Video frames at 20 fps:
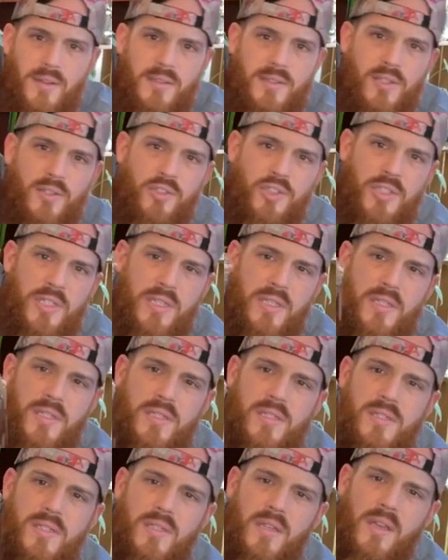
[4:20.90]
so
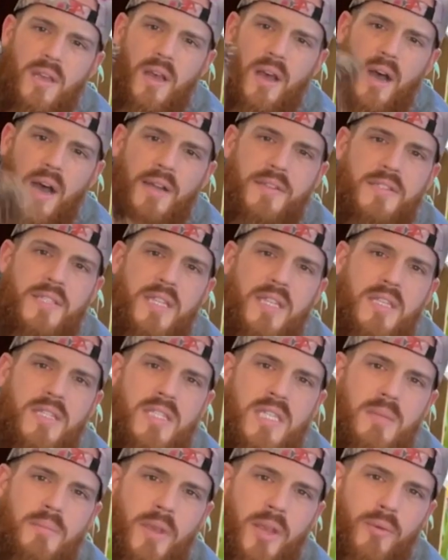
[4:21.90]
she's a
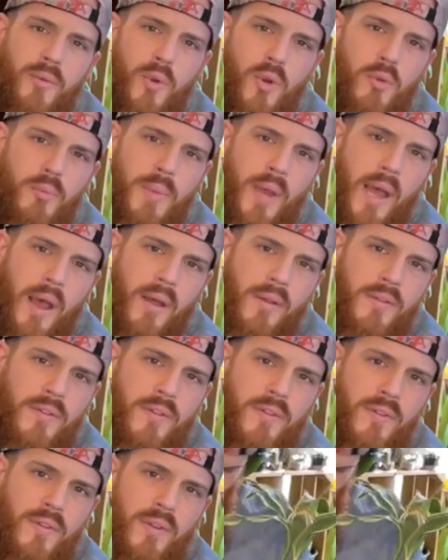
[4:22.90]
teensy bit root bound.